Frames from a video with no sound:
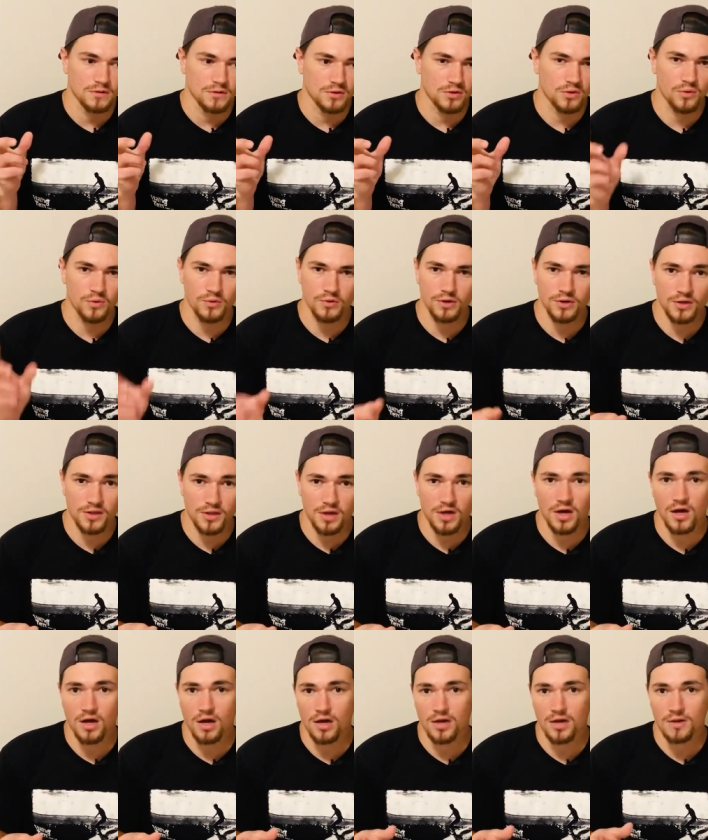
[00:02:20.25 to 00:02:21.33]
corn on the
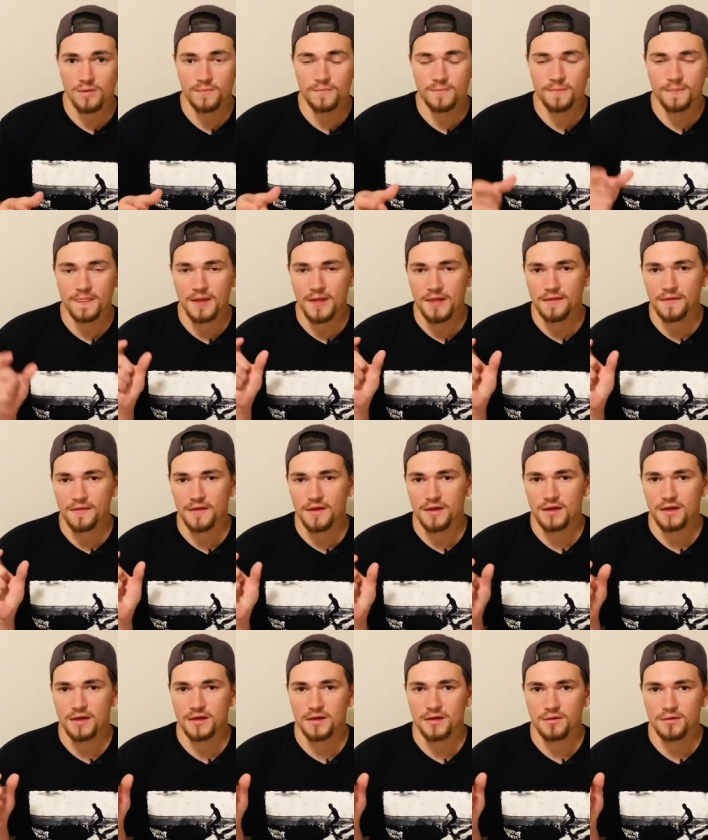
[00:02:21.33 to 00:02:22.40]
cob and
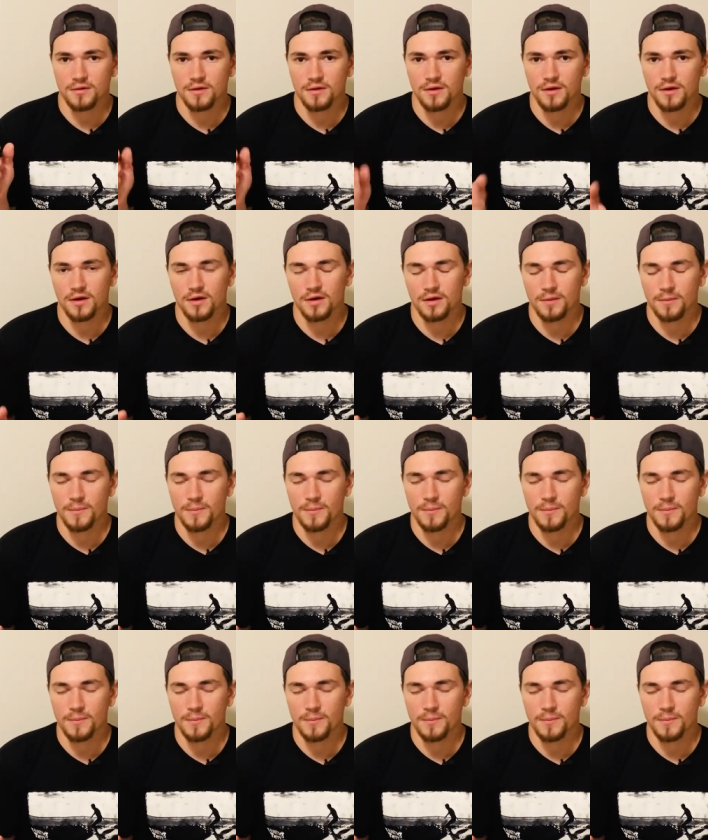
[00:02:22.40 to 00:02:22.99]
then uh,